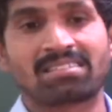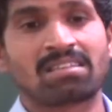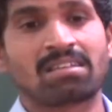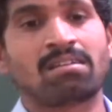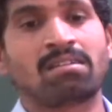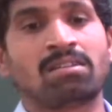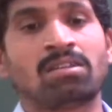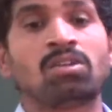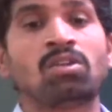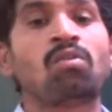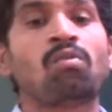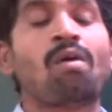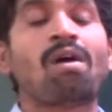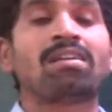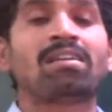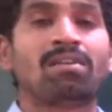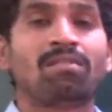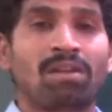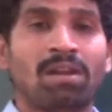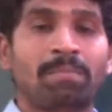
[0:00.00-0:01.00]

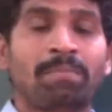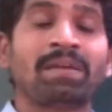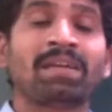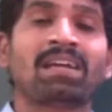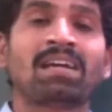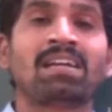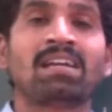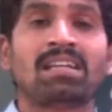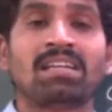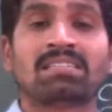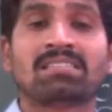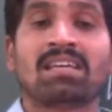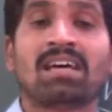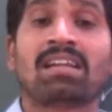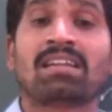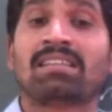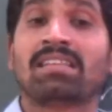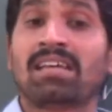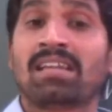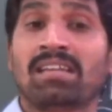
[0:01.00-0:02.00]
What developing countries
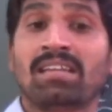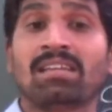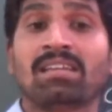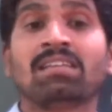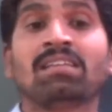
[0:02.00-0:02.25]
are there